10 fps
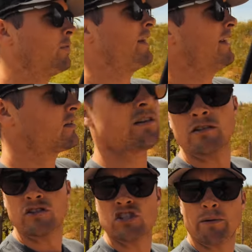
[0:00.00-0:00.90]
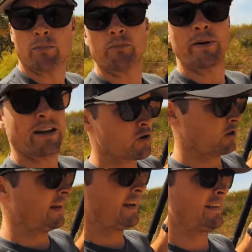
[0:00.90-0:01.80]
please jump on
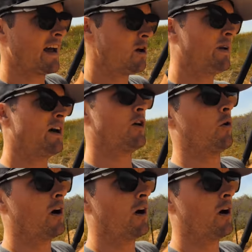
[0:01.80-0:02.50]
Patreon, link down below.